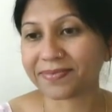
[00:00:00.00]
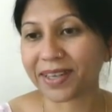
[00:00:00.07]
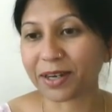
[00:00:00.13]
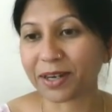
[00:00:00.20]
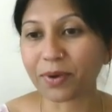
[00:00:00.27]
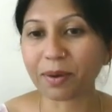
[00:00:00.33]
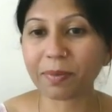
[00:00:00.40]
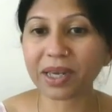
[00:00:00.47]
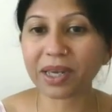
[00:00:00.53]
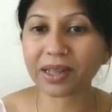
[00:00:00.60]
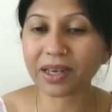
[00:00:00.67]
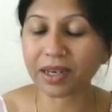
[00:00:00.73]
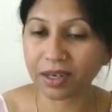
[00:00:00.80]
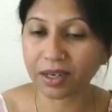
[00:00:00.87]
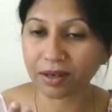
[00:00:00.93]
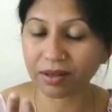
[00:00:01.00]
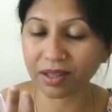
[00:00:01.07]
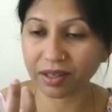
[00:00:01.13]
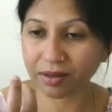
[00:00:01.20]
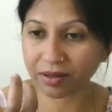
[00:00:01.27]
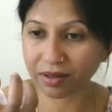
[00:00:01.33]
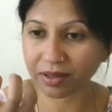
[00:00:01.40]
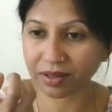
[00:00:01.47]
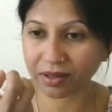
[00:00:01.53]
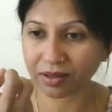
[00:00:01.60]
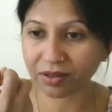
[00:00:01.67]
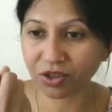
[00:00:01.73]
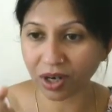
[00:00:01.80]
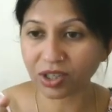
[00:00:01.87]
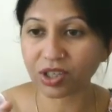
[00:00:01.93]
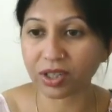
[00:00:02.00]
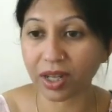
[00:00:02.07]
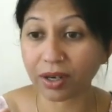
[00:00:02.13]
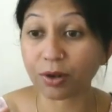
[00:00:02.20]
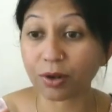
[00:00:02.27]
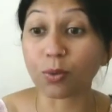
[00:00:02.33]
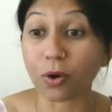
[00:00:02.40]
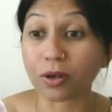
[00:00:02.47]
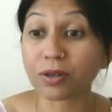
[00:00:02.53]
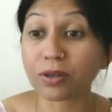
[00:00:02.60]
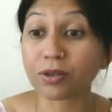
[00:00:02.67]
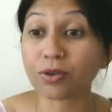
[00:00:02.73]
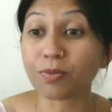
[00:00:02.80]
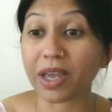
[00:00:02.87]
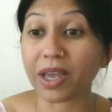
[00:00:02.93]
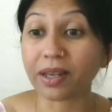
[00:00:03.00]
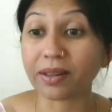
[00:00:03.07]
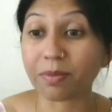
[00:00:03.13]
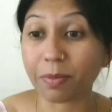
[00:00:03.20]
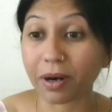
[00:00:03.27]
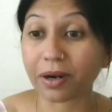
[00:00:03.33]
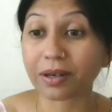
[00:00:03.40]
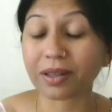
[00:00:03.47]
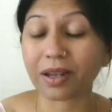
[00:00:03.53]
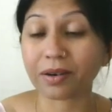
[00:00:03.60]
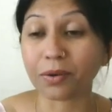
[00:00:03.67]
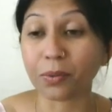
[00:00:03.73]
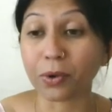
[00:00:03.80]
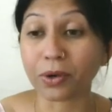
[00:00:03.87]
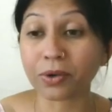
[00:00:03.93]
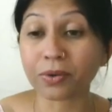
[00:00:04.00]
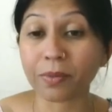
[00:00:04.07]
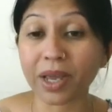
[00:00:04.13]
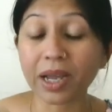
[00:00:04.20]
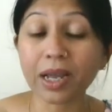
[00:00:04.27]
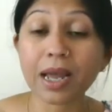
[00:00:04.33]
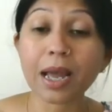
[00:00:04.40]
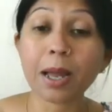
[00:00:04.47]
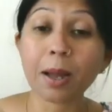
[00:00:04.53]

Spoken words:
It will be the structure that you want to make, the part that you want to make,